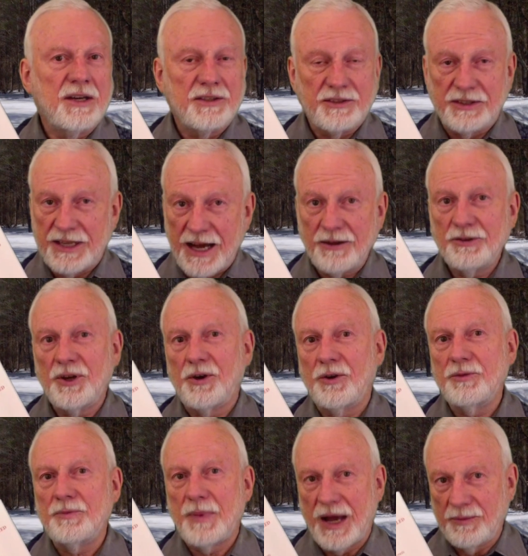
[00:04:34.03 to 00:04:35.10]

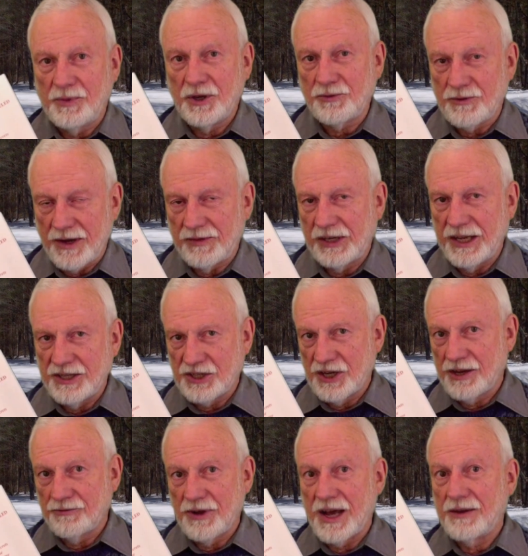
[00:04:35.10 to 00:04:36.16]
download my book, Revelation
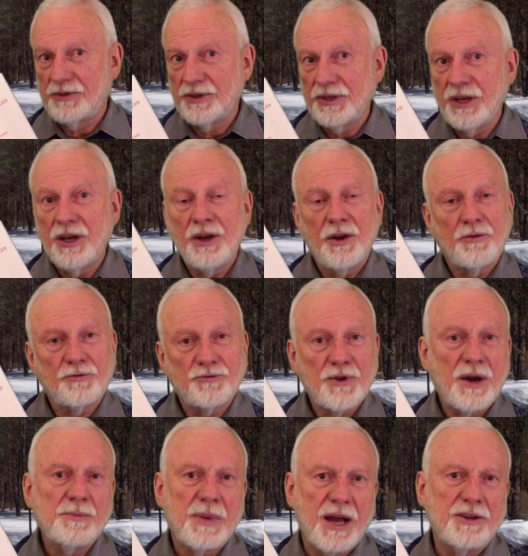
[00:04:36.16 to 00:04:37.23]
Unraveled,
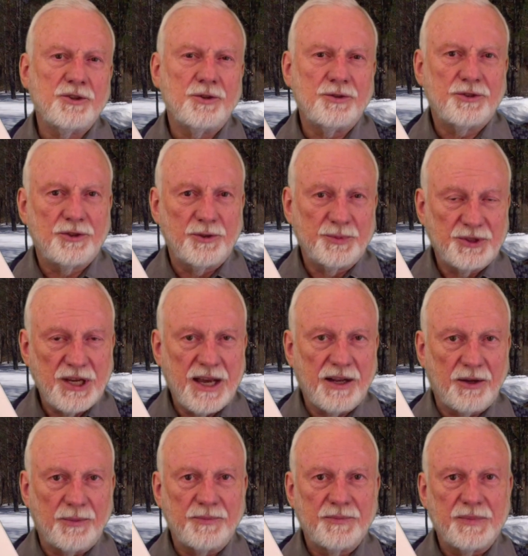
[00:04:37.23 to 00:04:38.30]
from my YouTube channel.